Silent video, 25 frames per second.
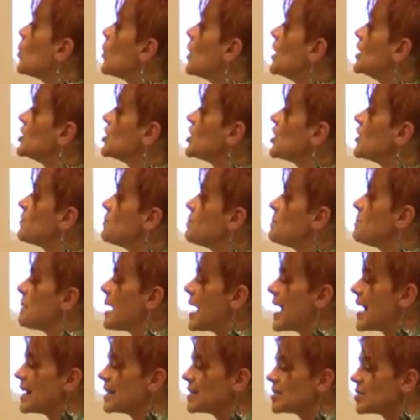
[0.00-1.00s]
Once you've
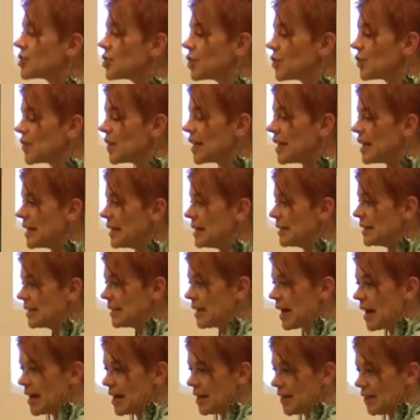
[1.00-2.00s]
mastered the
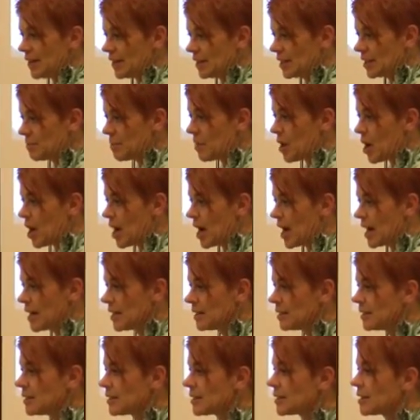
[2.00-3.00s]
inside of the
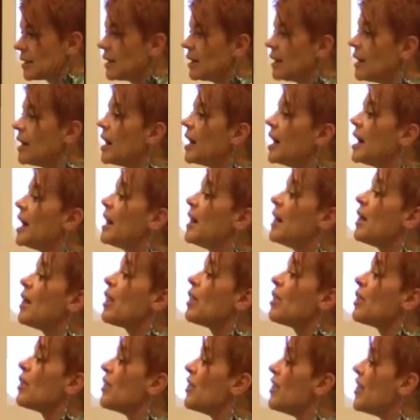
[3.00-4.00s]
spines,
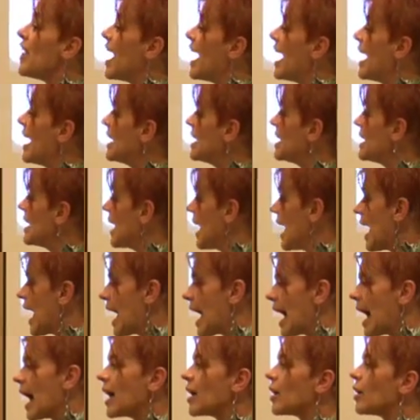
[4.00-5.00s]
then
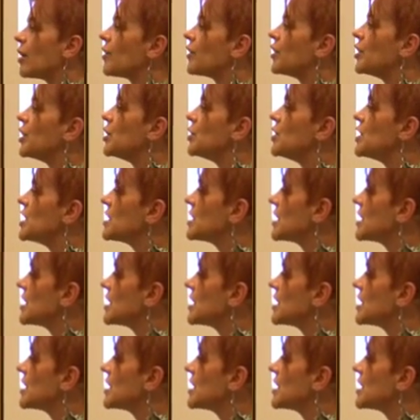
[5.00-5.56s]
add all the new